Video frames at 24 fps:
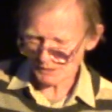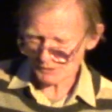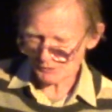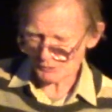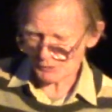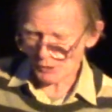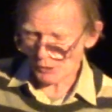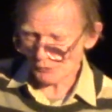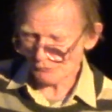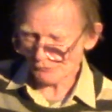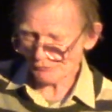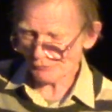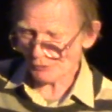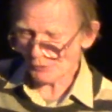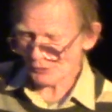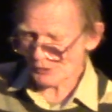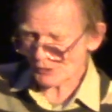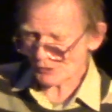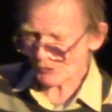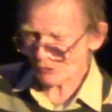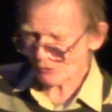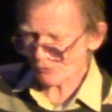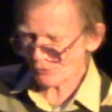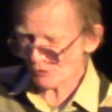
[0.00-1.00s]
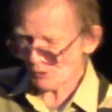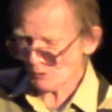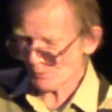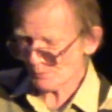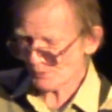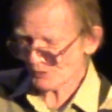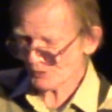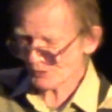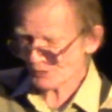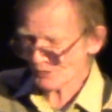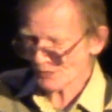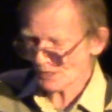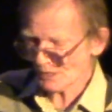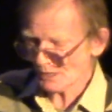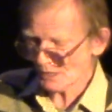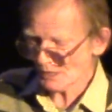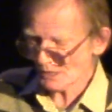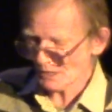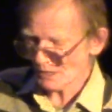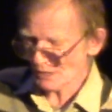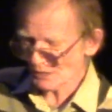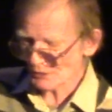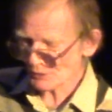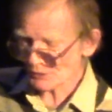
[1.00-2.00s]
no focus groups,
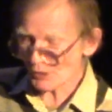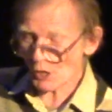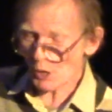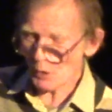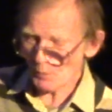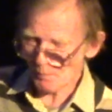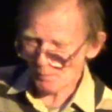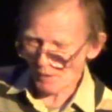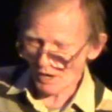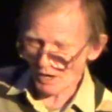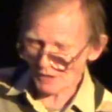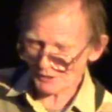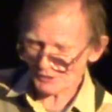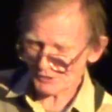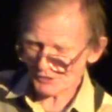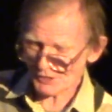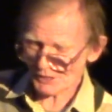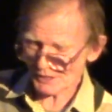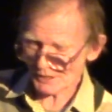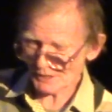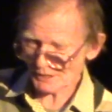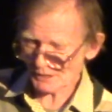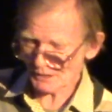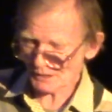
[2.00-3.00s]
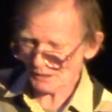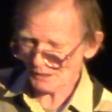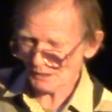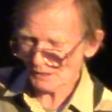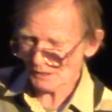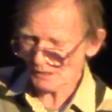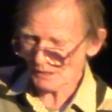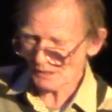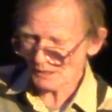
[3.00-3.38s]
no marketing,